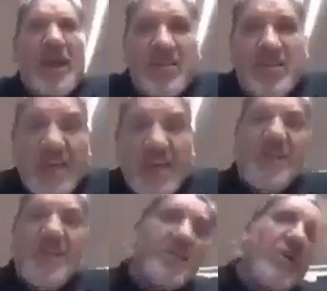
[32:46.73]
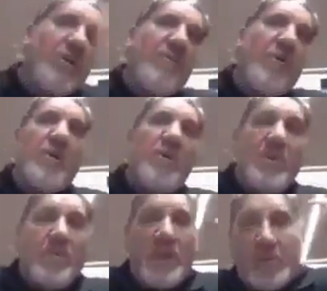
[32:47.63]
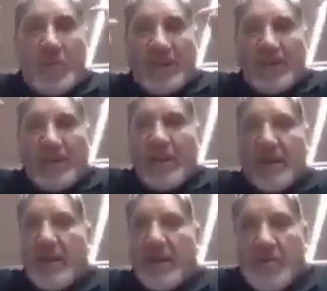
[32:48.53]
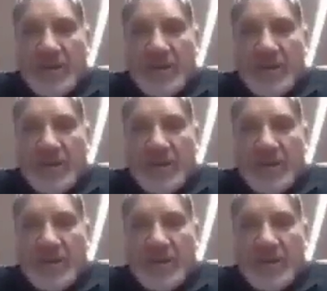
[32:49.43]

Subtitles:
do bad things, and you have always the people with the